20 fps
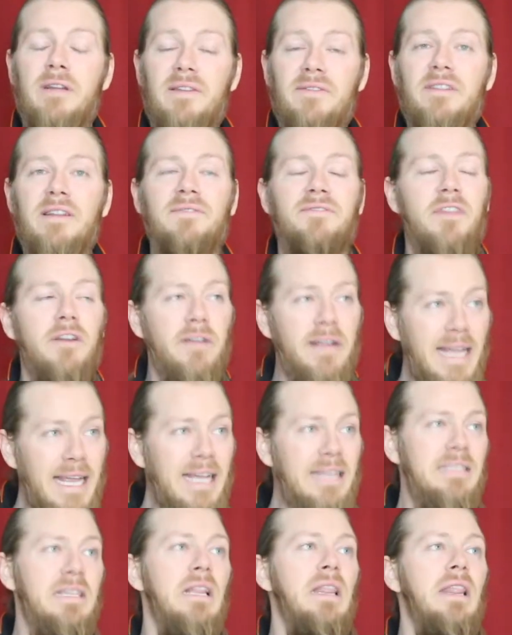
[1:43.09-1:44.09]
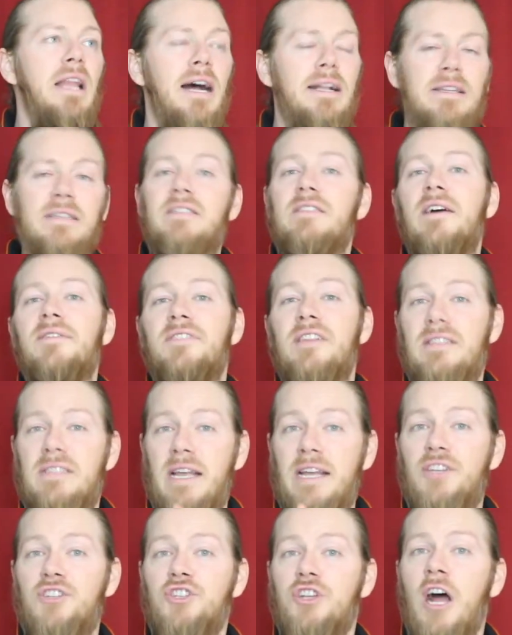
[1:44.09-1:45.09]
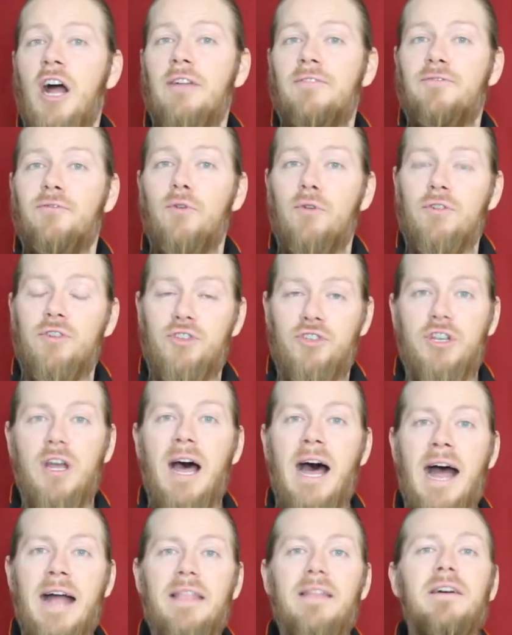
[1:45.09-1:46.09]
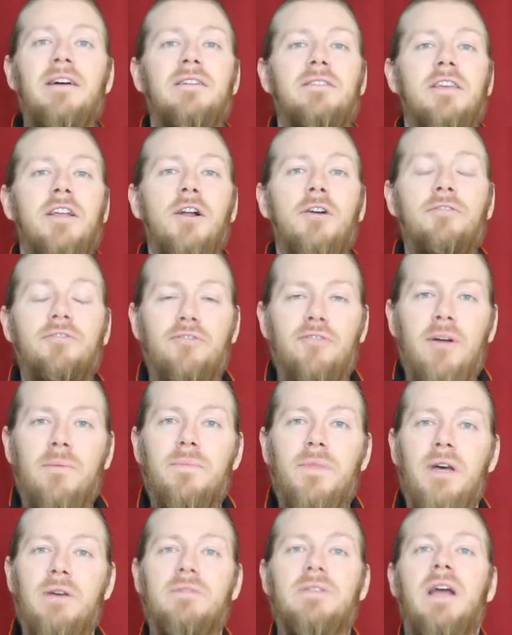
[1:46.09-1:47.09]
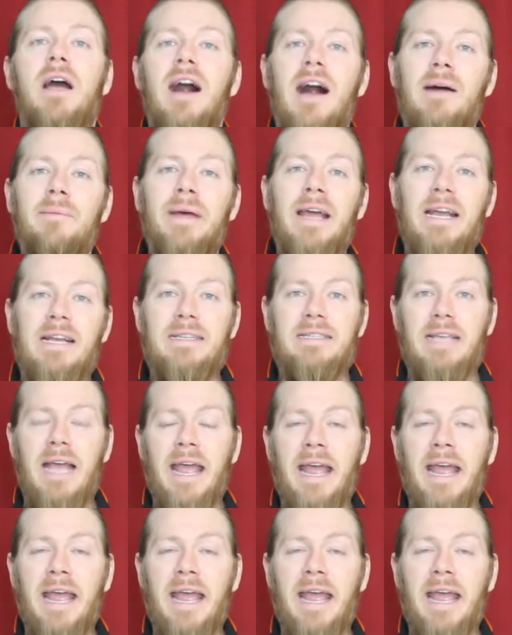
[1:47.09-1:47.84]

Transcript: even if there is a lot of stuff that's like shot for shot, you know, from those comics.